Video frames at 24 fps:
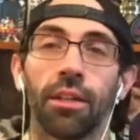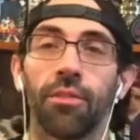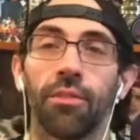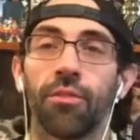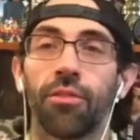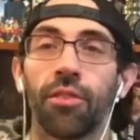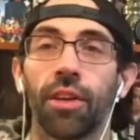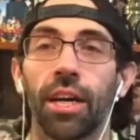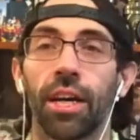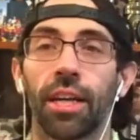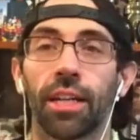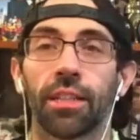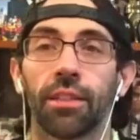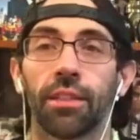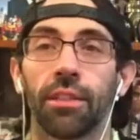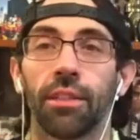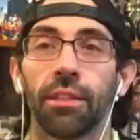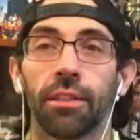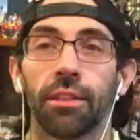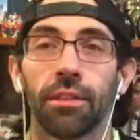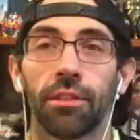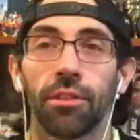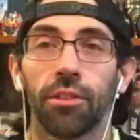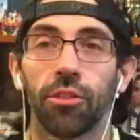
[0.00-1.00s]
In fact,
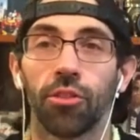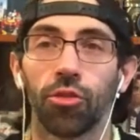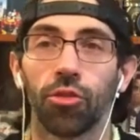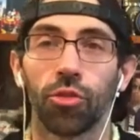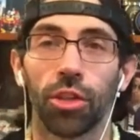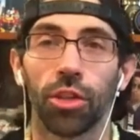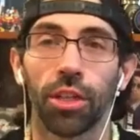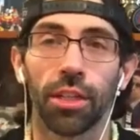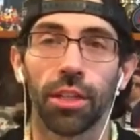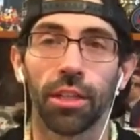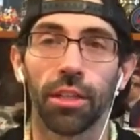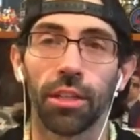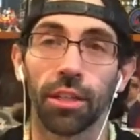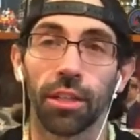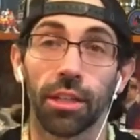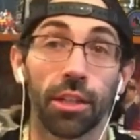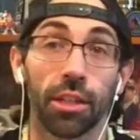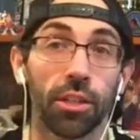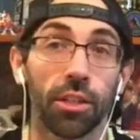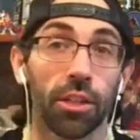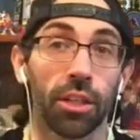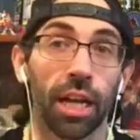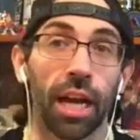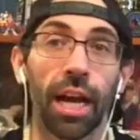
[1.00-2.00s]
this trade,
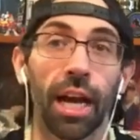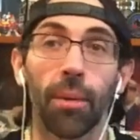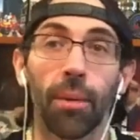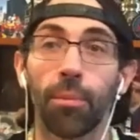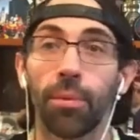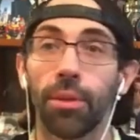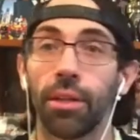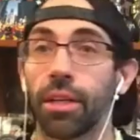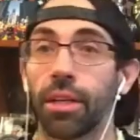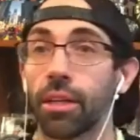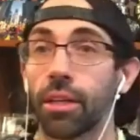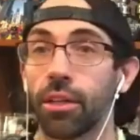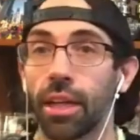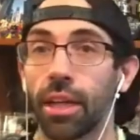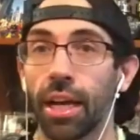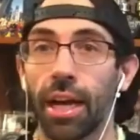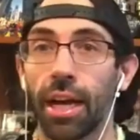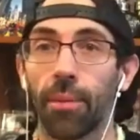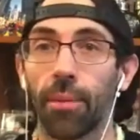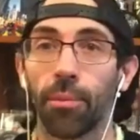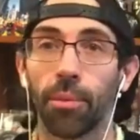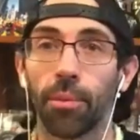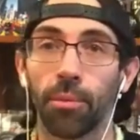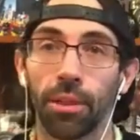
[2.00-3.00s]
it could happen. It could have
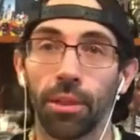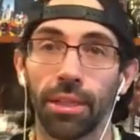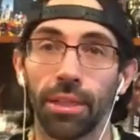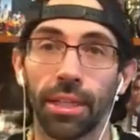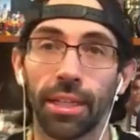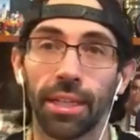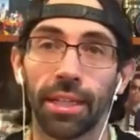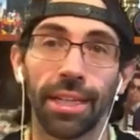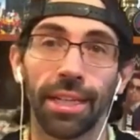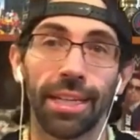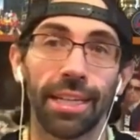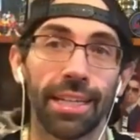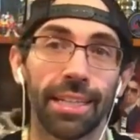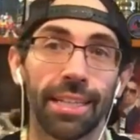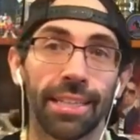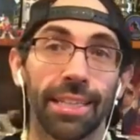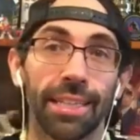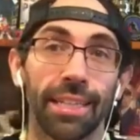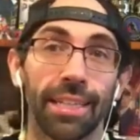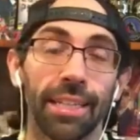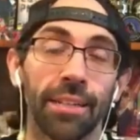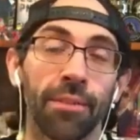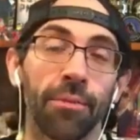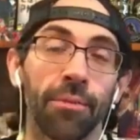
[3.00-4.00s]
happened Monday night. It
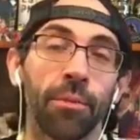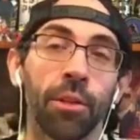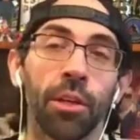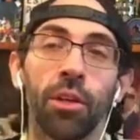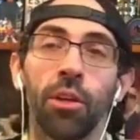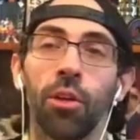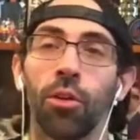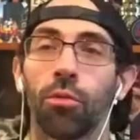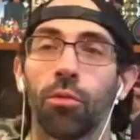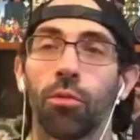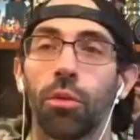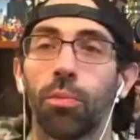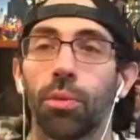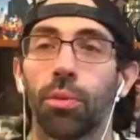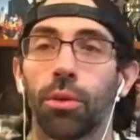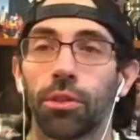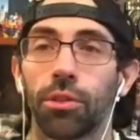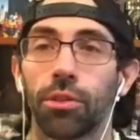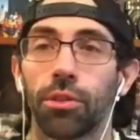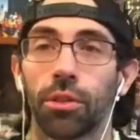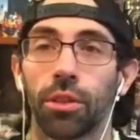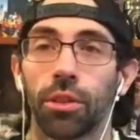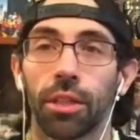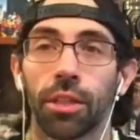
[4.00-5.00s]
didn't.
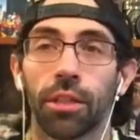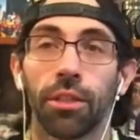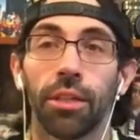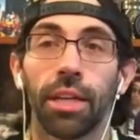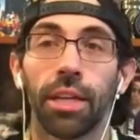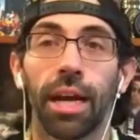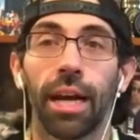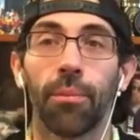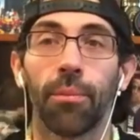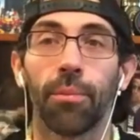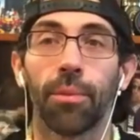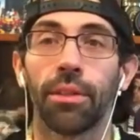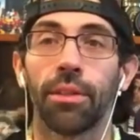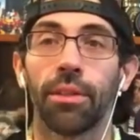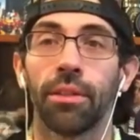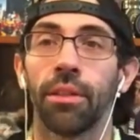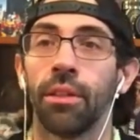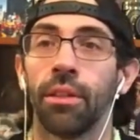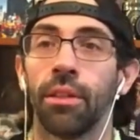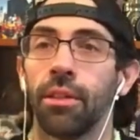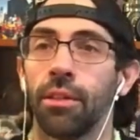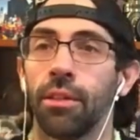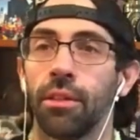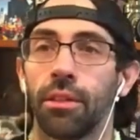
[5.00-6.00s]
Reports are it could happen
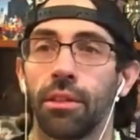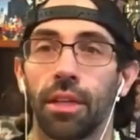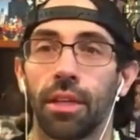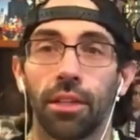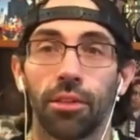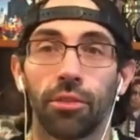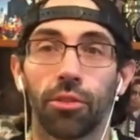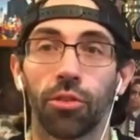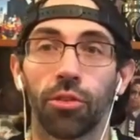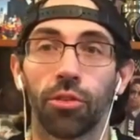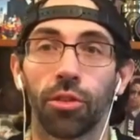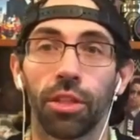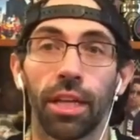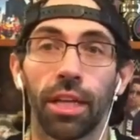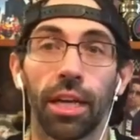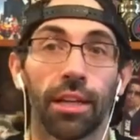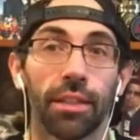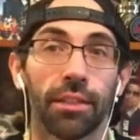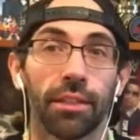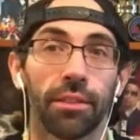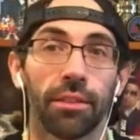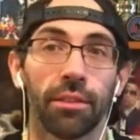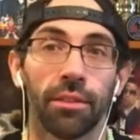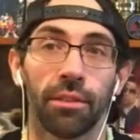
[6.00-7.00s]
as early
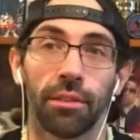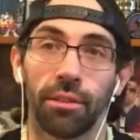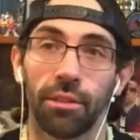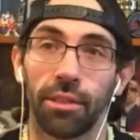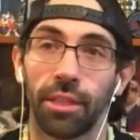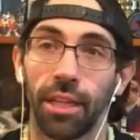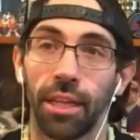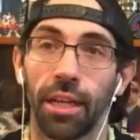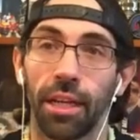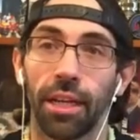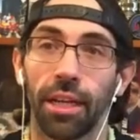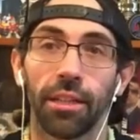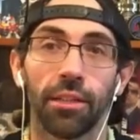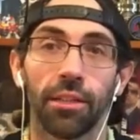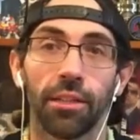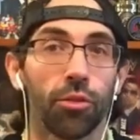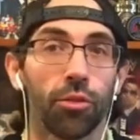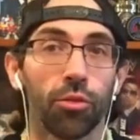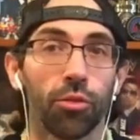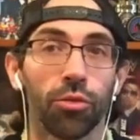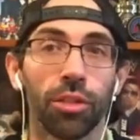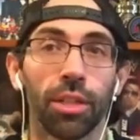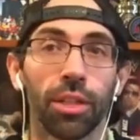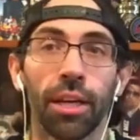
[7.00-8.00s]
as today,
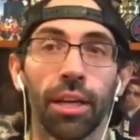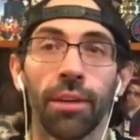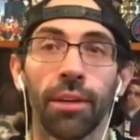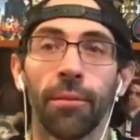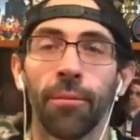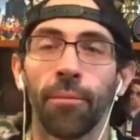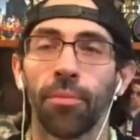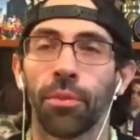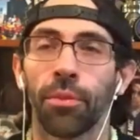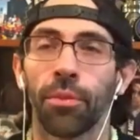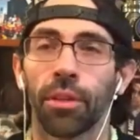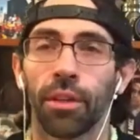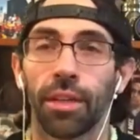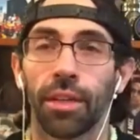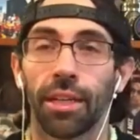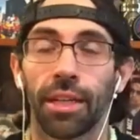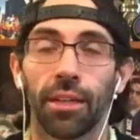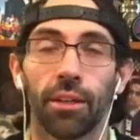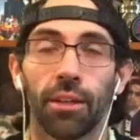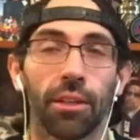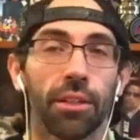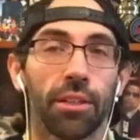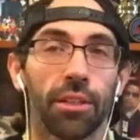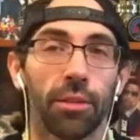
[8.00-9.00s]
Tuesday.
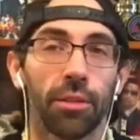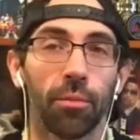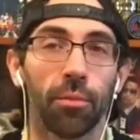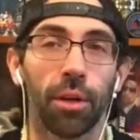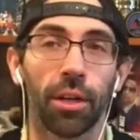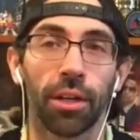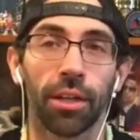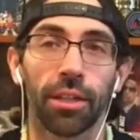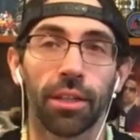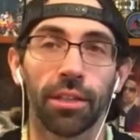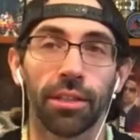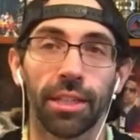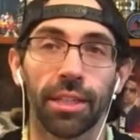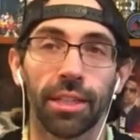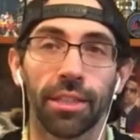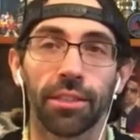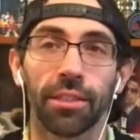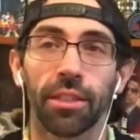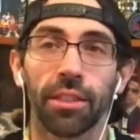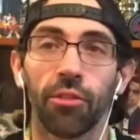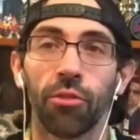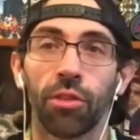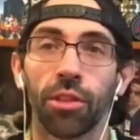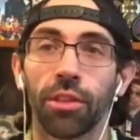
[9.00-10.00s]
Again, the American
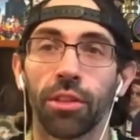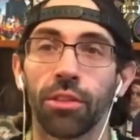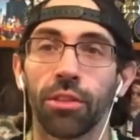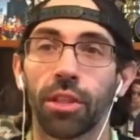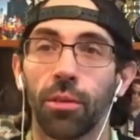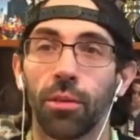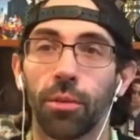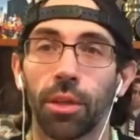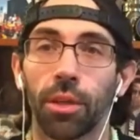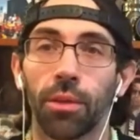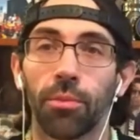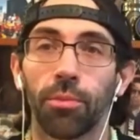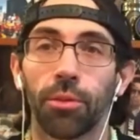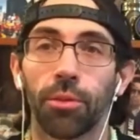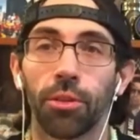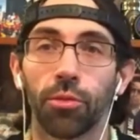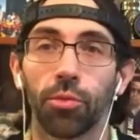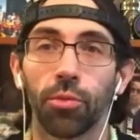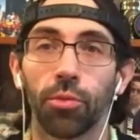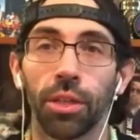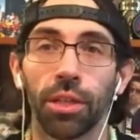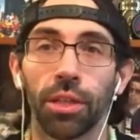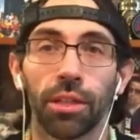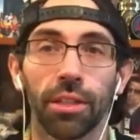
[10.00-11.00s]
Thanksgiving is coming up
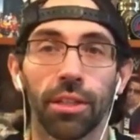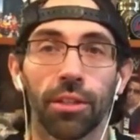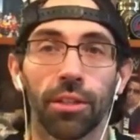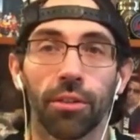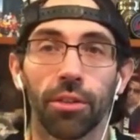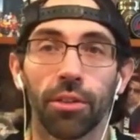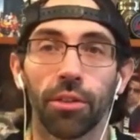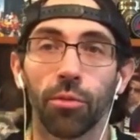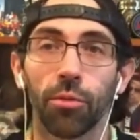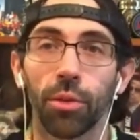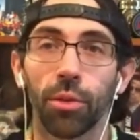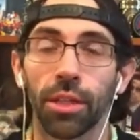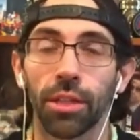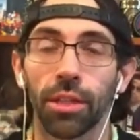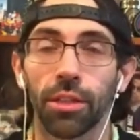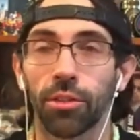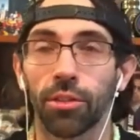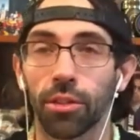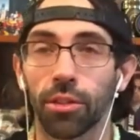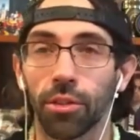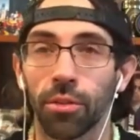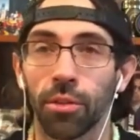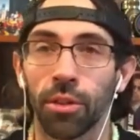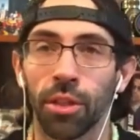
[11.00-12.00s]
this week, later in the week.
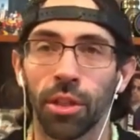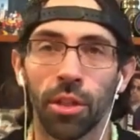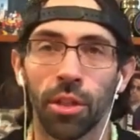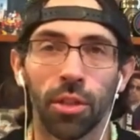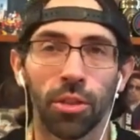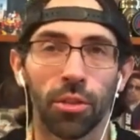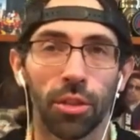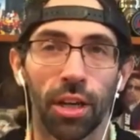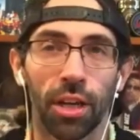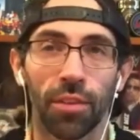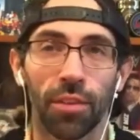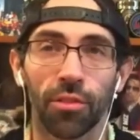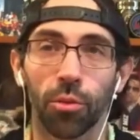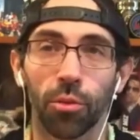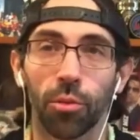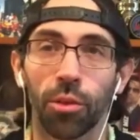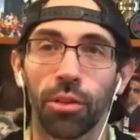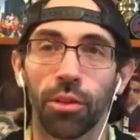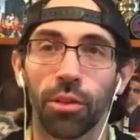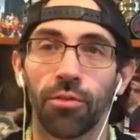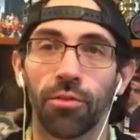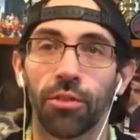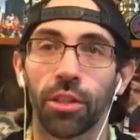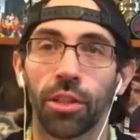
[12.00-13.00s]
So you have to
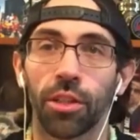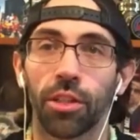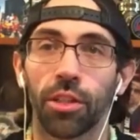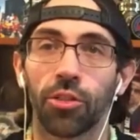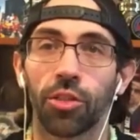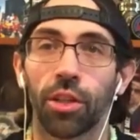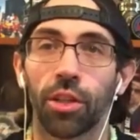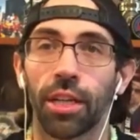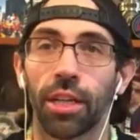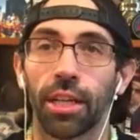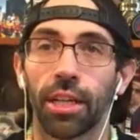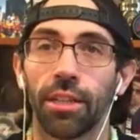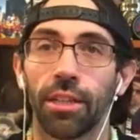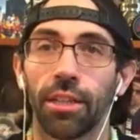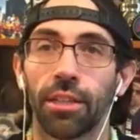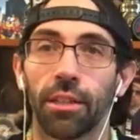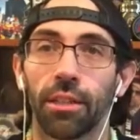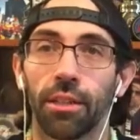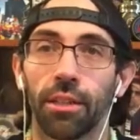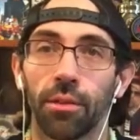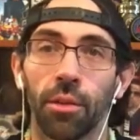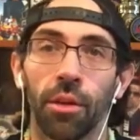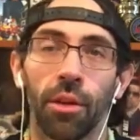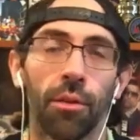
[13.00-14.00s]
wonder if they're going to try to get it
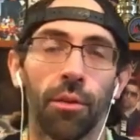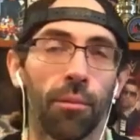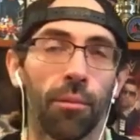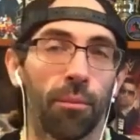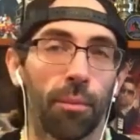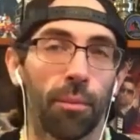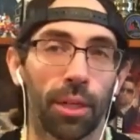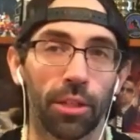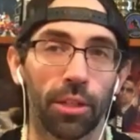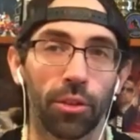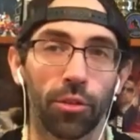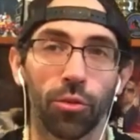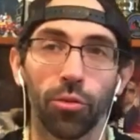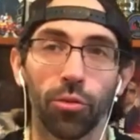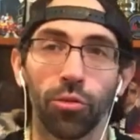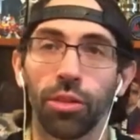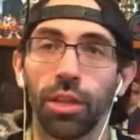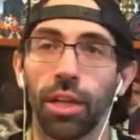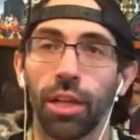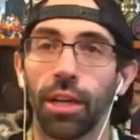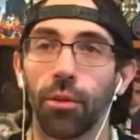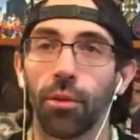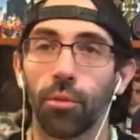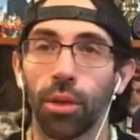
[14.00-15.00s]
done by
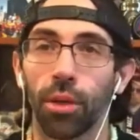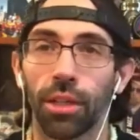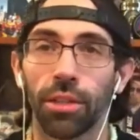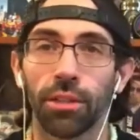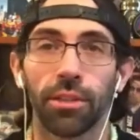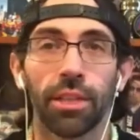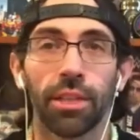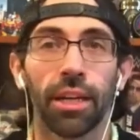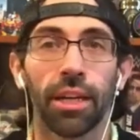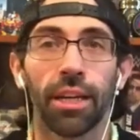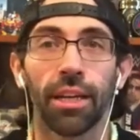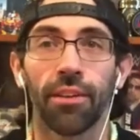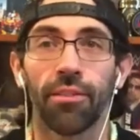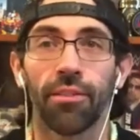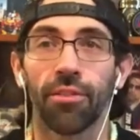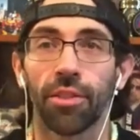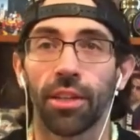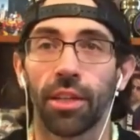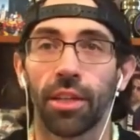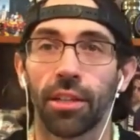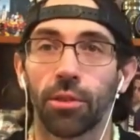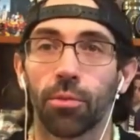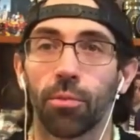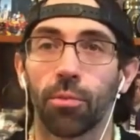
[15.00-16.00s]
Tuesday, Wednesday. If
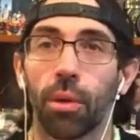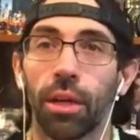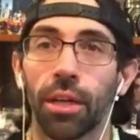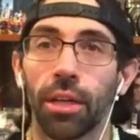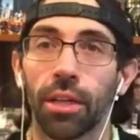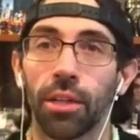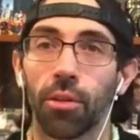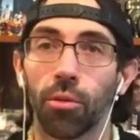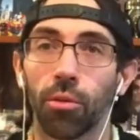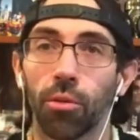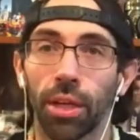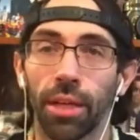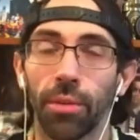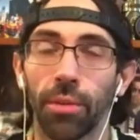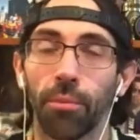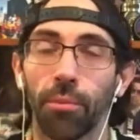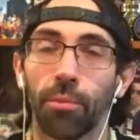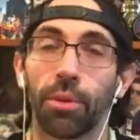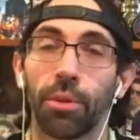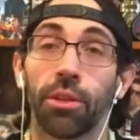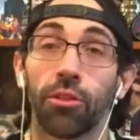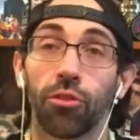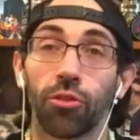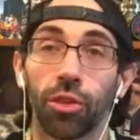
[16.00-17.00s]
not, it's probably going to wait.
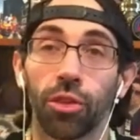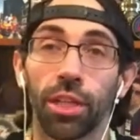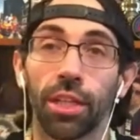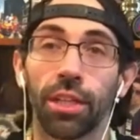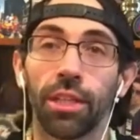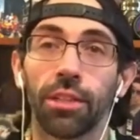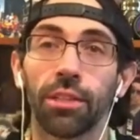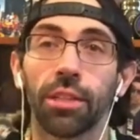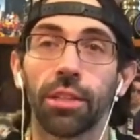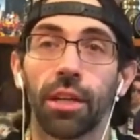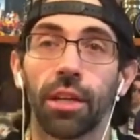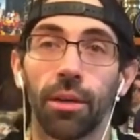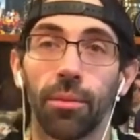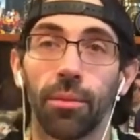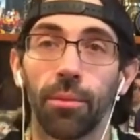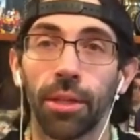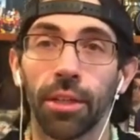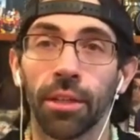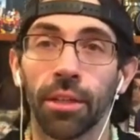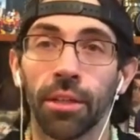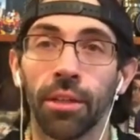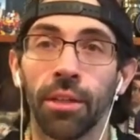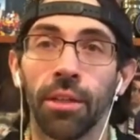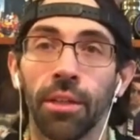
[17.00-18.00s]
But the trade is
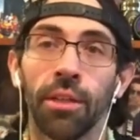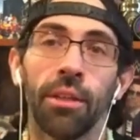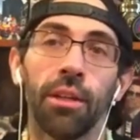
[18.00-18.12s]
coming.